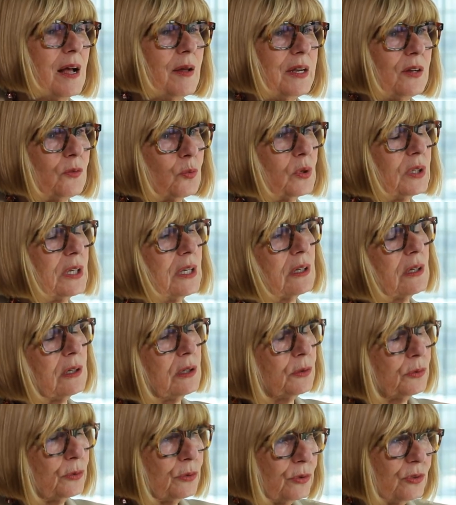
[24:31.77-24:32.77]
It will
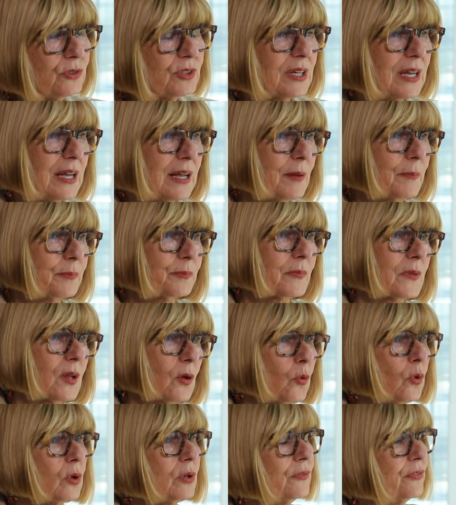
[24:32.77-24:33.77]
include
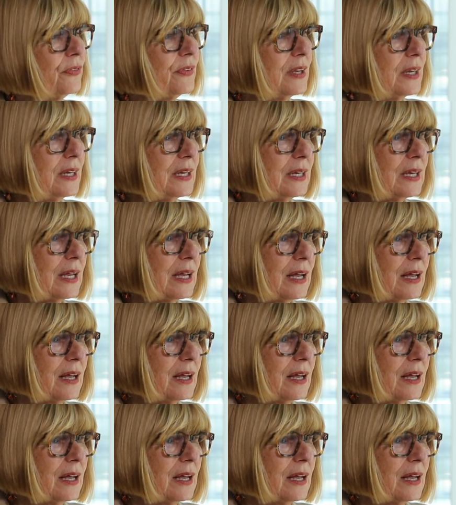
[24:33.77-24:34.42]
all of the